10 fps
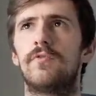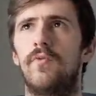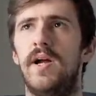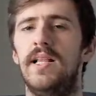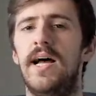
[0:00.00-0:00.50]
of
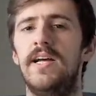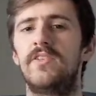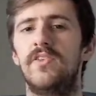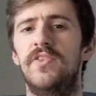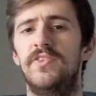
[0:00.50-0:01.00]

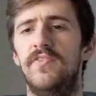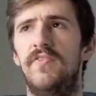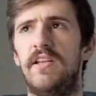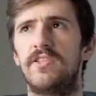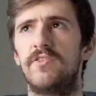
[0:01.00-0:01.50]
realized the
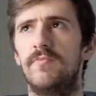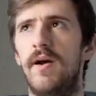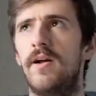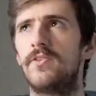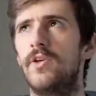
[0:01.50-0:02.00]
defensive
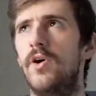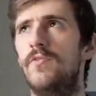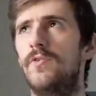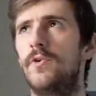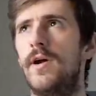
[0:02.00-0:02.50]
merits that
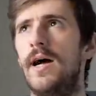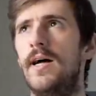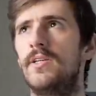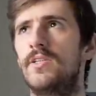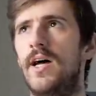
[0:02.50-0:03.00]
Offroader
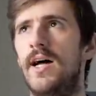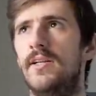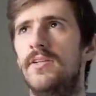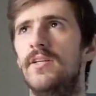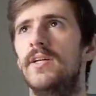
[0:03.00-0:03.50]
has,
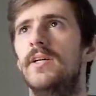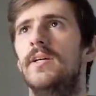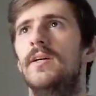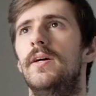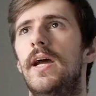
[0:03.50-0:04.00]
and
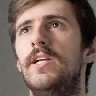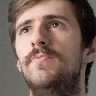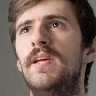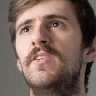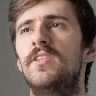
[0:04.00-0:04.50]
it's
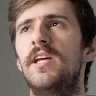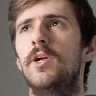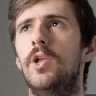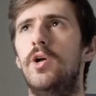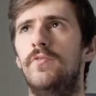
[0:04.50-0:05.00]
been seeing
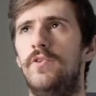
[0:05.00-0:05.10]
a lot of